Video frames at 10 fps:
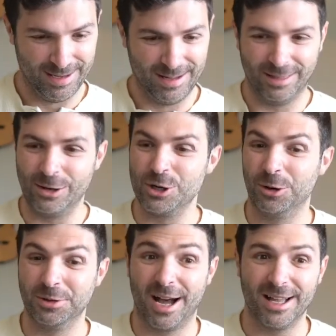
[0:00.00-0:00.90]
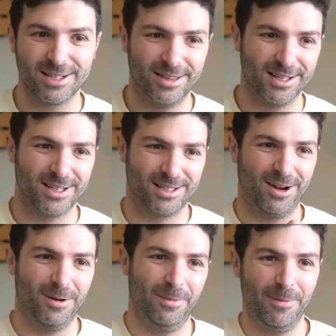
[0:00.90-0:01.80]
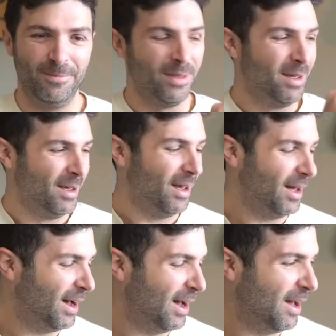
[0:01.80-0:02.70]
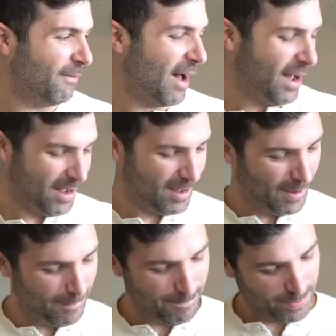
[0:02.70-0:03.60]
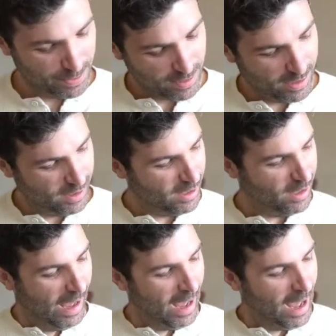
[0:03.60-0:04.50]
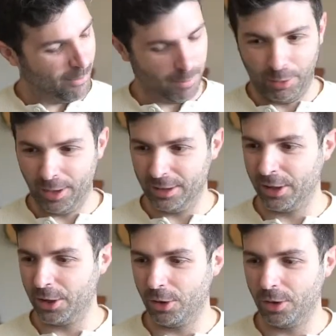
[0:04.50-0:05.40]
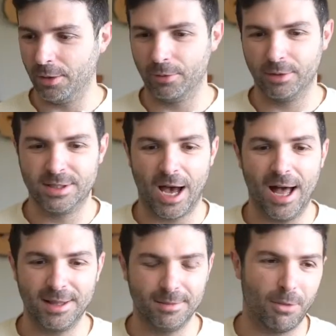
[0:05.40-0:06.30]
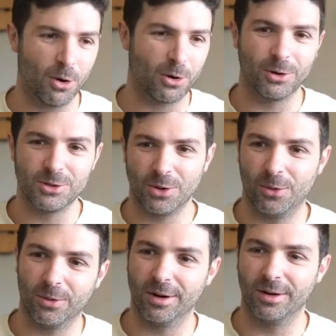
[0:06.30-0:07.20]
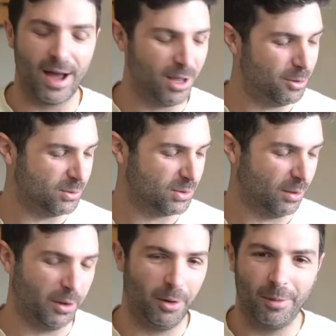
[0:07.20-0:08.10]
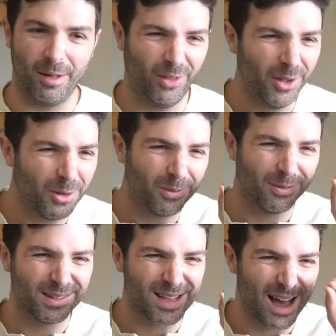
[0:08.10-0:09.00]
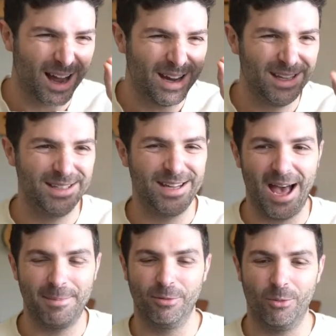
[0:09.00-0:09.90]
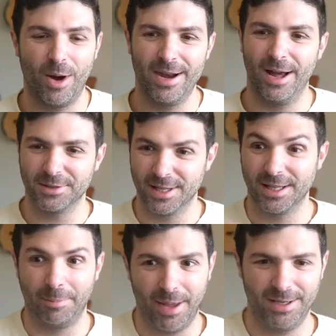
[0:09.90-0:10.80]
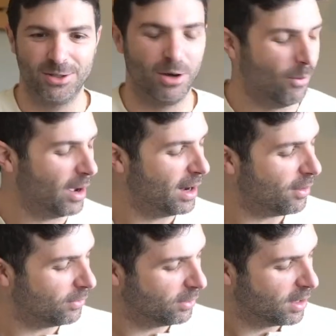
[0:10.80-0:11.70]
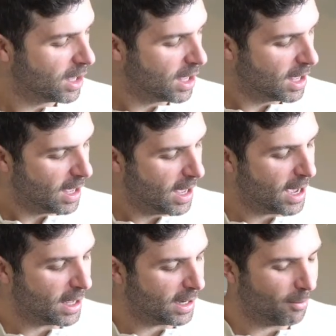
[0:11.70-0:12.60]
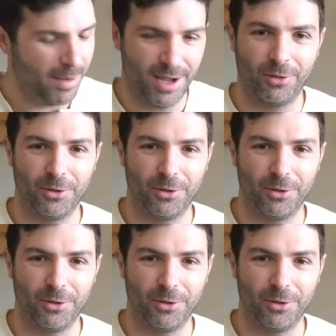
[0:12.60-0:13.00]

There's no dots on this guitar, but if I would put little dot markers, or I use a little tiny dab of whiteout, like the paint on whiteout, and I'll make little